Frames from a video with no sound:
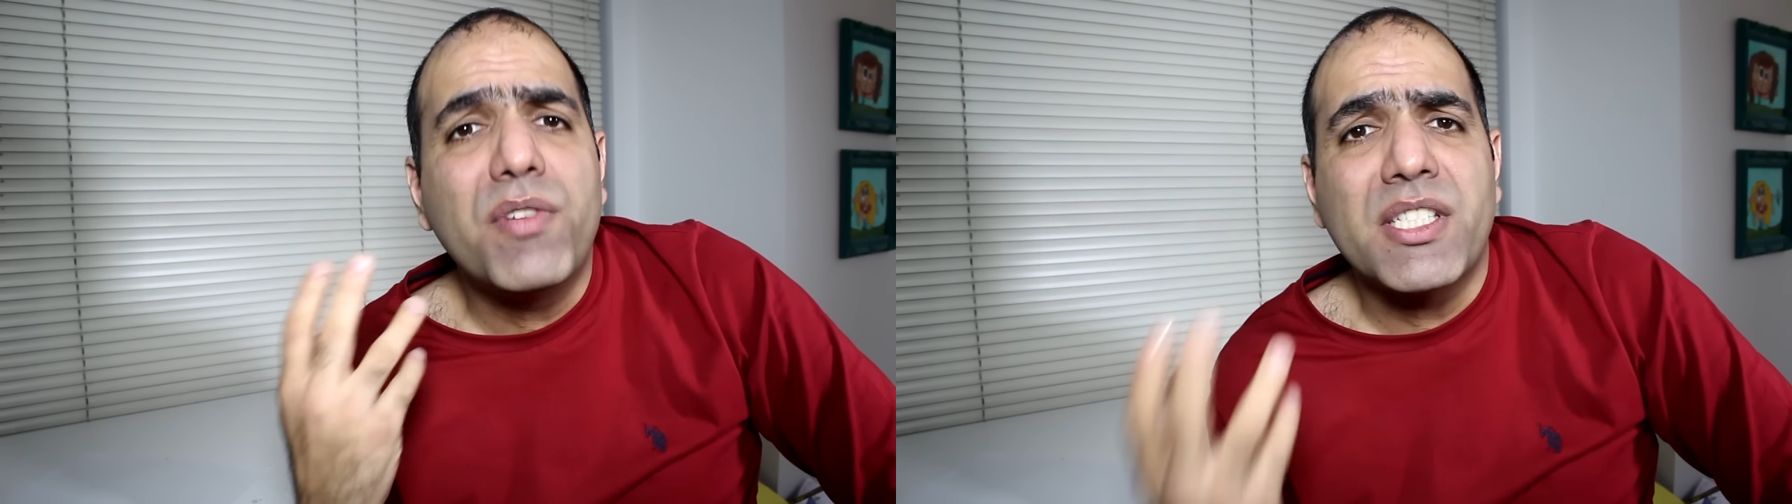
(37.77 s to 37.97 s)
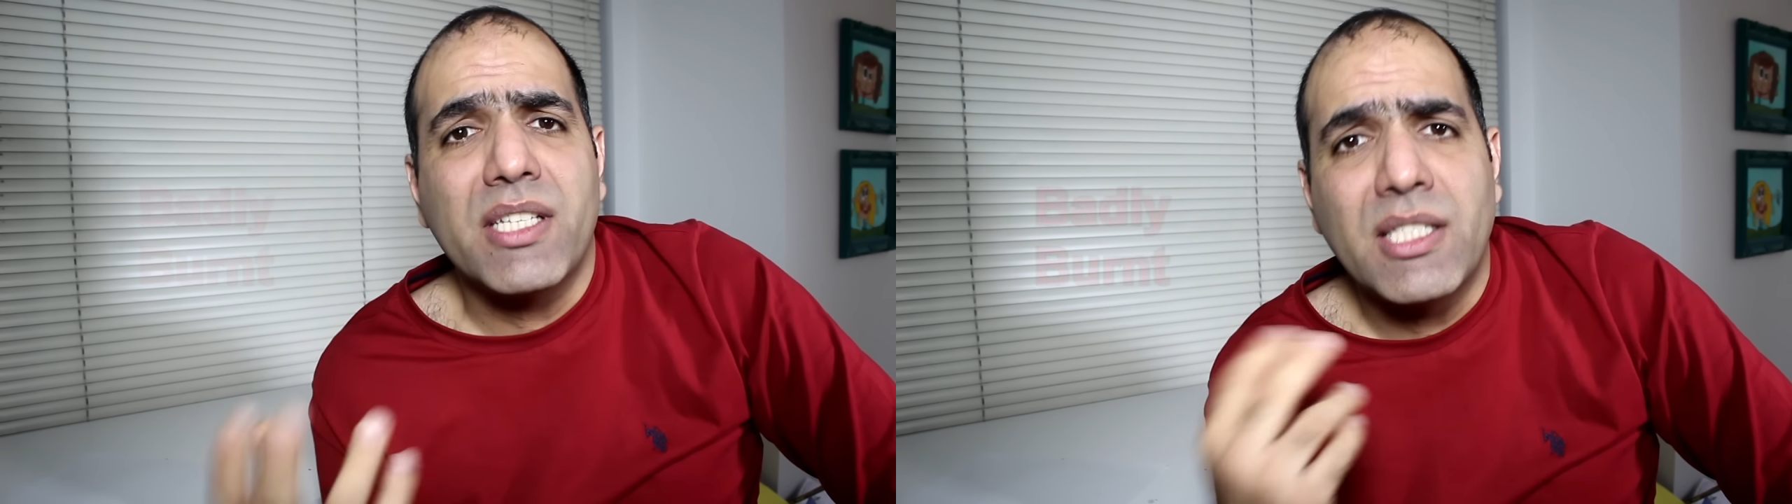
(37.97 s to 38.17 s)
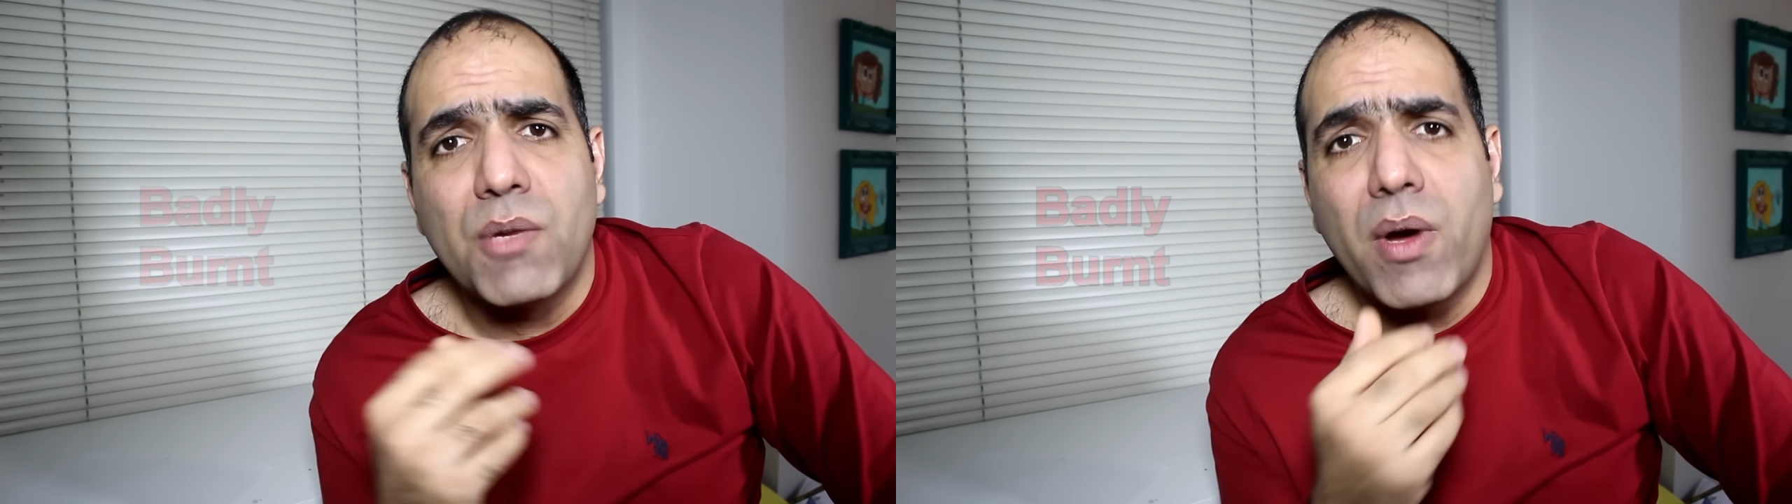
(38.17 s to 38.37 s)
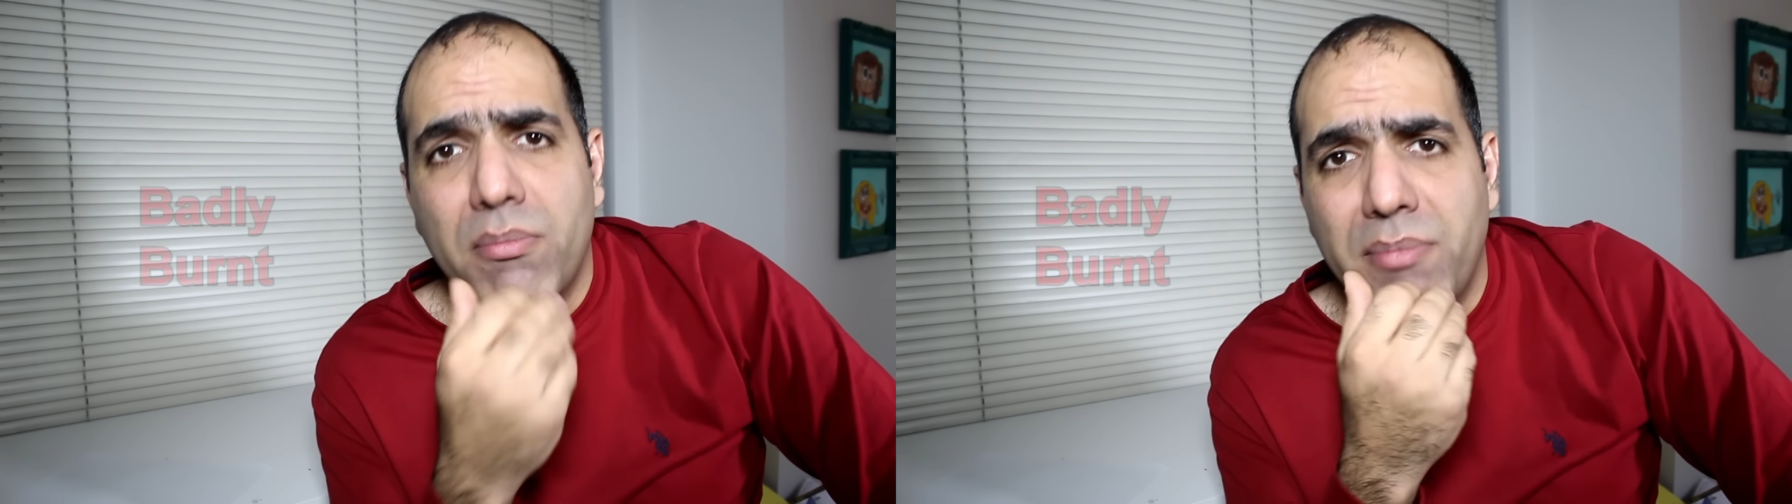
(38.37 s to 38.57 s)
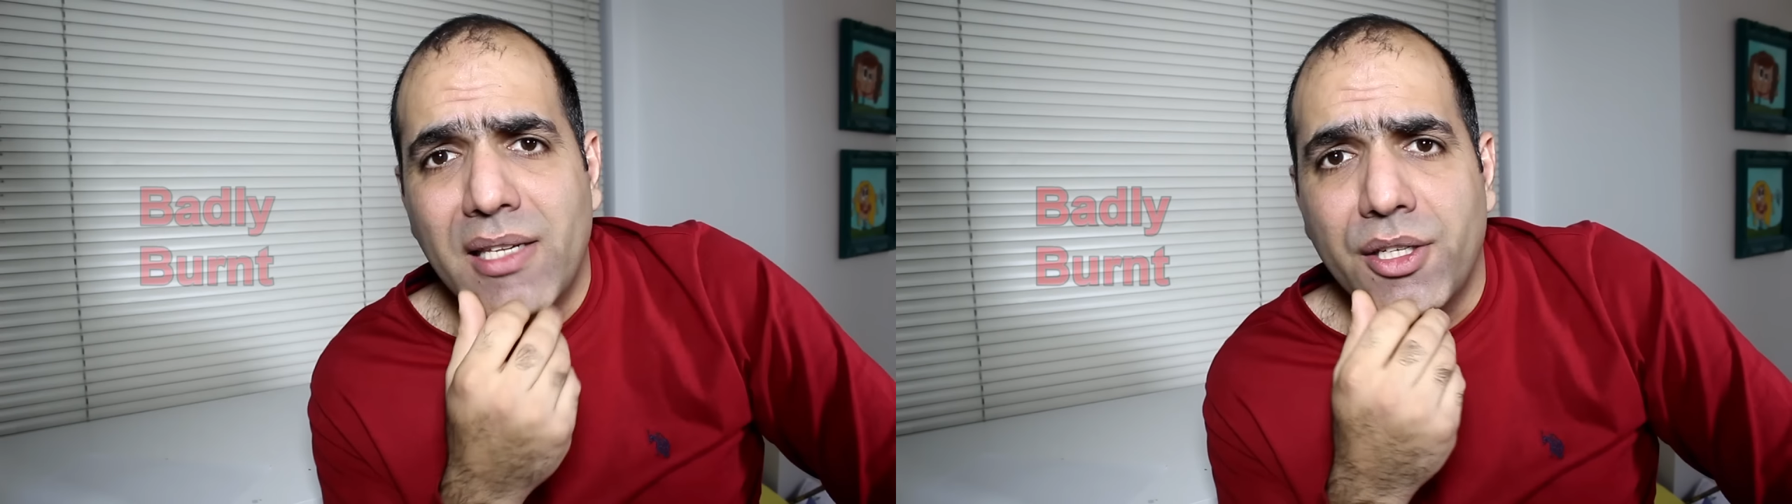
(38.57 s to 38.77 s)
61
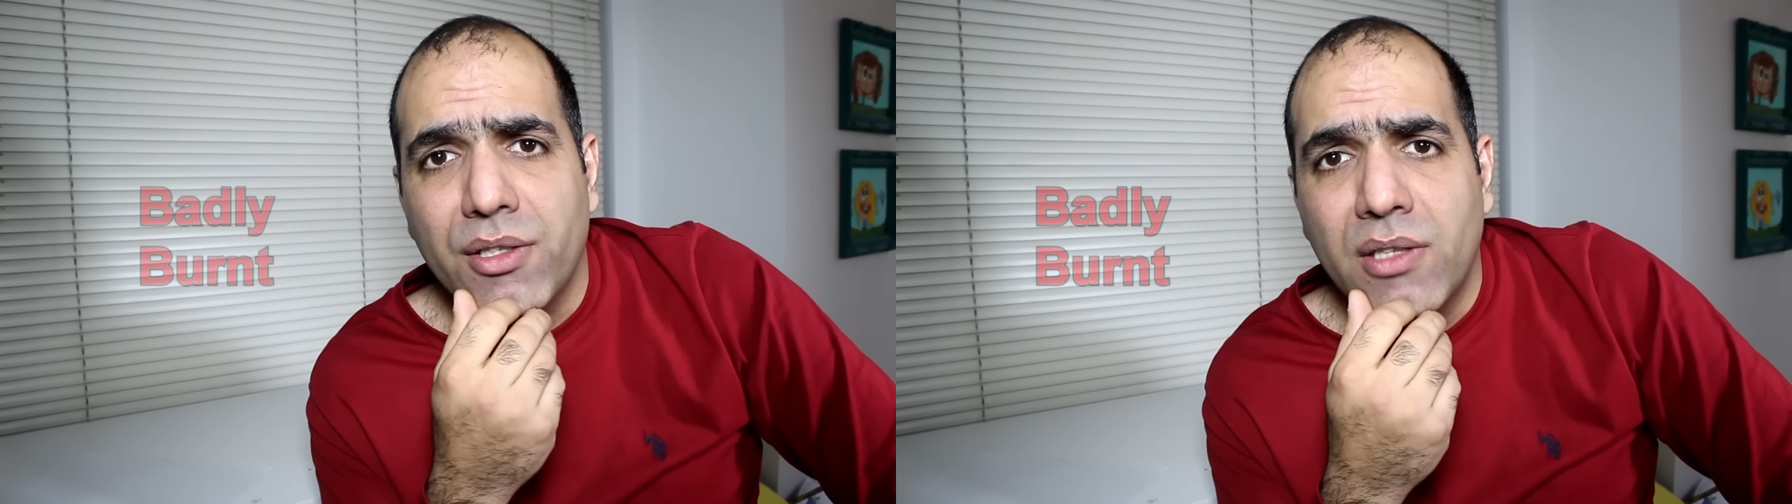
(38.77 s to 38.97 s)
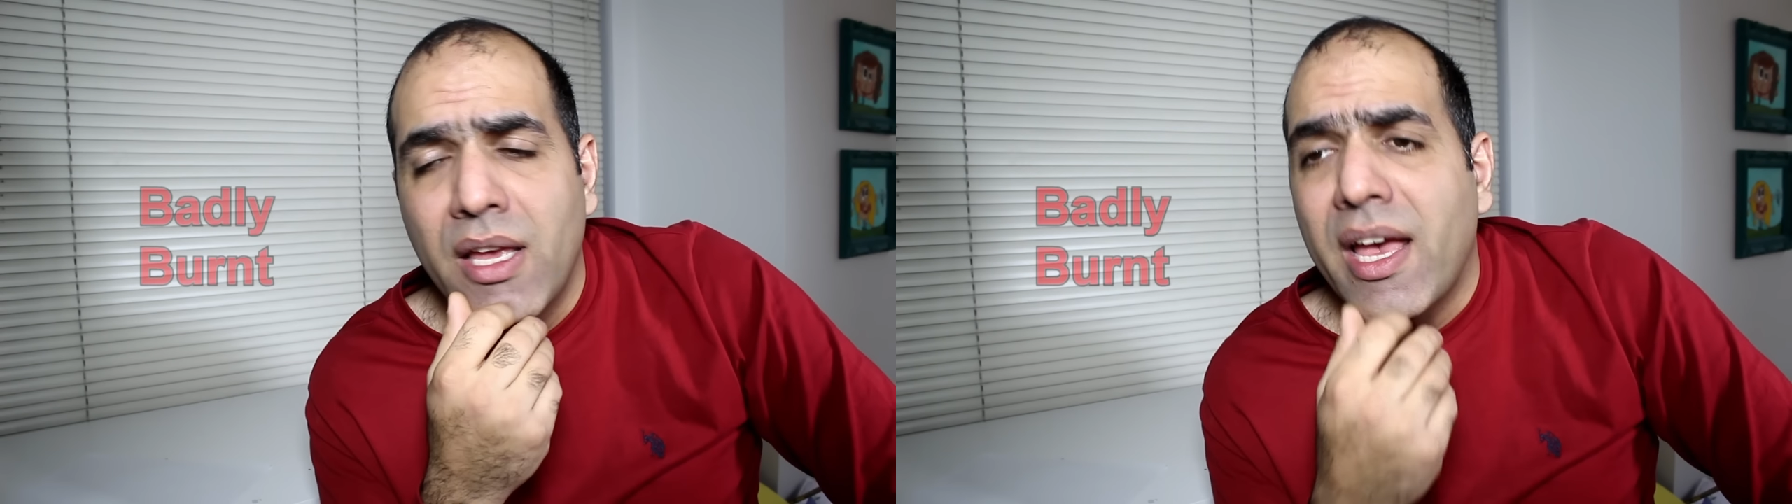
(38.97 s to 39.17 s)
million,